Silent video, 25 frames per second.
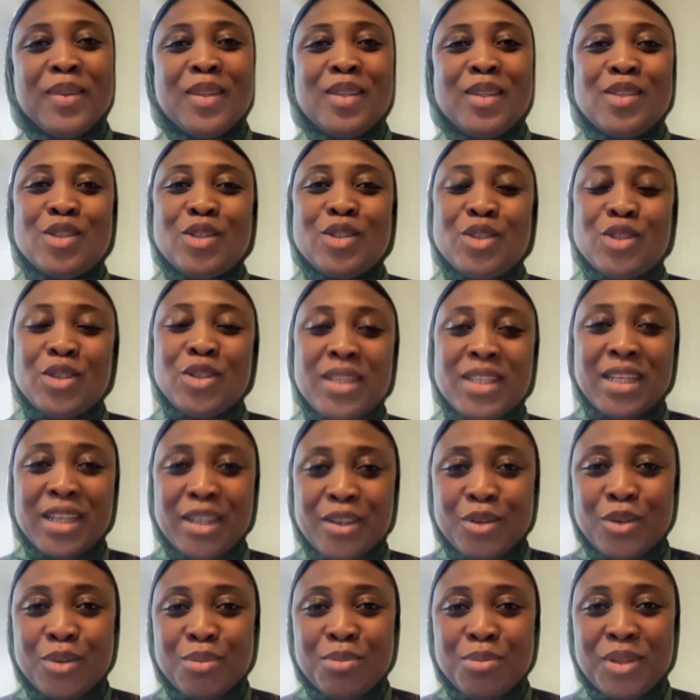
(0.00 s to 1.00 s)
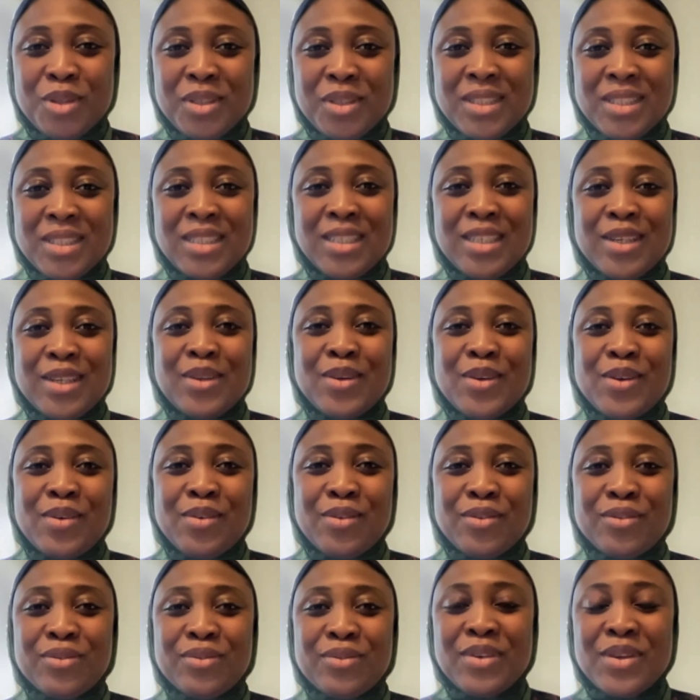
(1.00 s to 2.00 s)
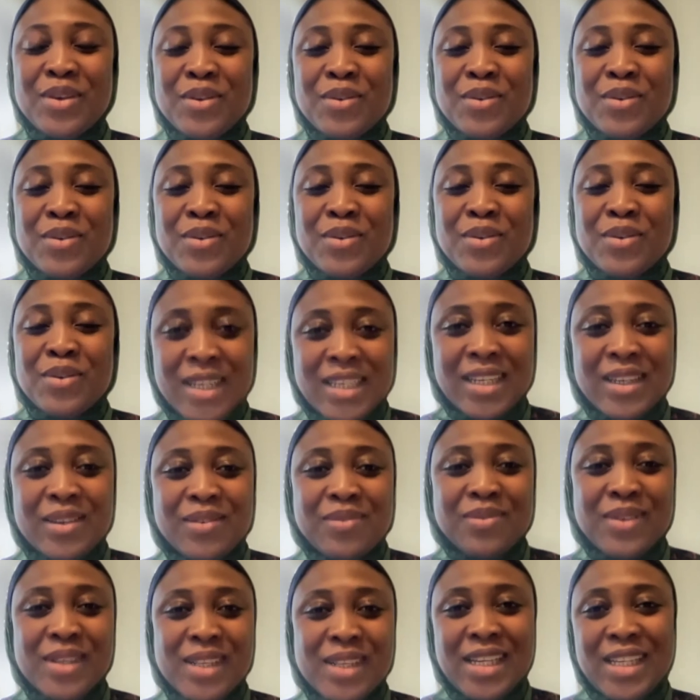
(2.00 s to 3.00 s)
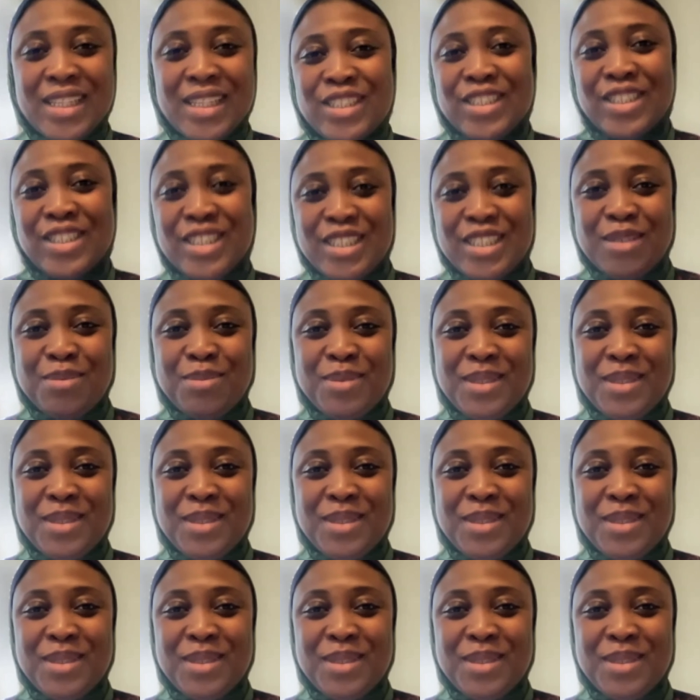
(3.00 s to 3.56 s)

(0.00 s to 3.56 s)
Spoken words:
to join our community of ready relationship